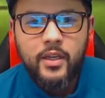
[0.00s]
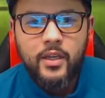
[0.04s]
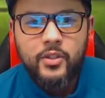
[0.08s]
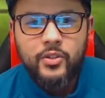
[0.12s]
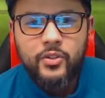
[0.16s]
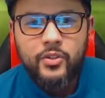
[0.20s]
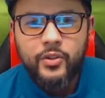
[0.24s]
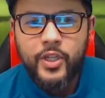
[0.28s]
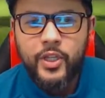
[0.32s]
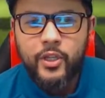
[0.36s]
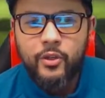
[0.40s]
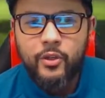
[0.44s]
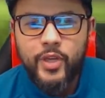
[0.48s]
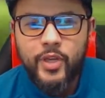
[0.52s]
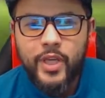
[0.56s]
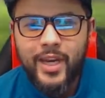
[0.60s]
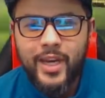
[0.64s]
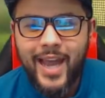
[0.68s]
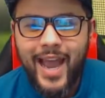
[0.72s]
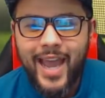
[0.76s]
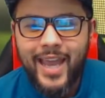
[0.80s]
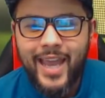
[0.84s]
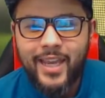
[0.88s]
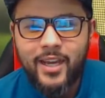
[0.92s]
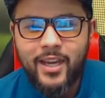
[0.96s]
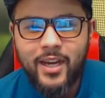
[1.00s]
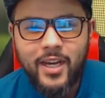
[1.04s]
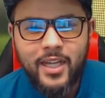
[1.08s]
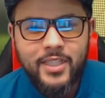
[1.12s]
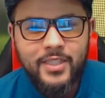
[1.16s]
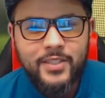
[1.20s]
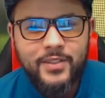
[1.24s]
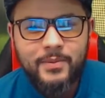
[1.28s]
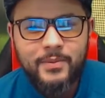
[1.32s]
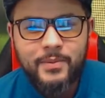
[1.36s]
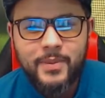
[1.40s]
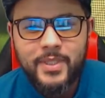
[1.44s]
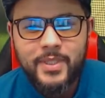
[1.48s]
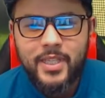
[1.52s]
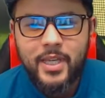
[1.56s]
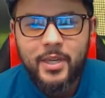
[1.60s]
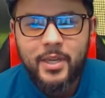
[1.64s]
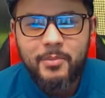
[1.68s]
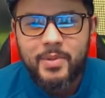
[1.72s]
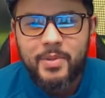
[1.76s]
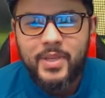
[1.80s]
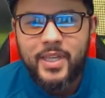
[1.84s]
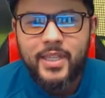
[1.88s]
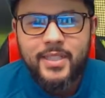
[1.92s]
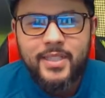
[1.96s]
Dude, can you get icons from this? That'd
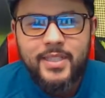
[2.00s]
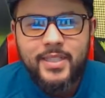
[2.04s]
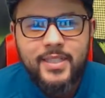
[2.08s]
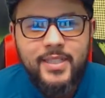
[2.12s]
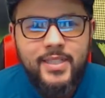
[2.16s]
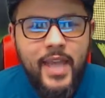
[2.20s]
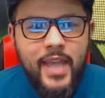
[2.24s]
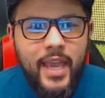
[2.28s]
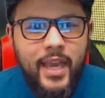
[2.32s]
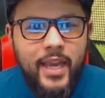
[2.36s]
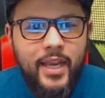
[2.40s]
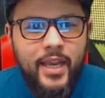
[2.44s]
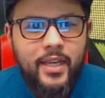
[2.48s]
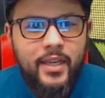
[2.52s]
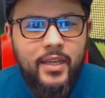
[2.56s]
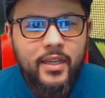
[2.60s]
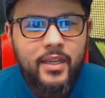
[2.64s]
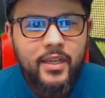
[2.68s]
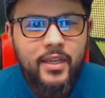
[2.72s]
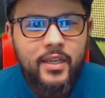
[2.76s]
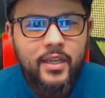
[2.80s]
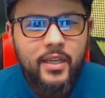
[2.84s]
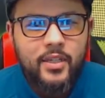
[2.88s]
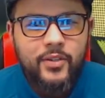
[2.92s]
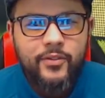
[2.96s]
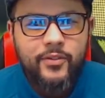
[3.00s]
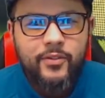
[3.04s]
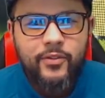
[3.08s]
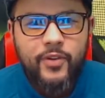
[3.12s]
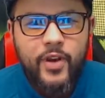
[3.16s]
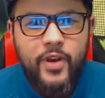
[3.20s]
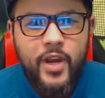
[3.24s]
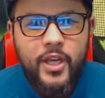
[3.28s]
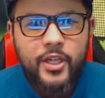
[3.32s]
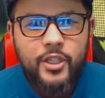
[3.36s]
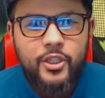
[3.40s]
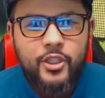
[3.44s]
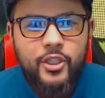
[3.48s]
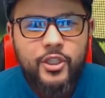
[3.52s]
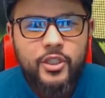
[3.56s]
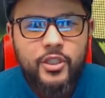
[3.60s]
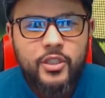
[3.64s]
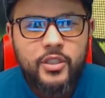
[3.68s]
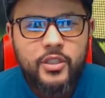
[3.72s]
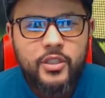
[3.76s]
be insane. French.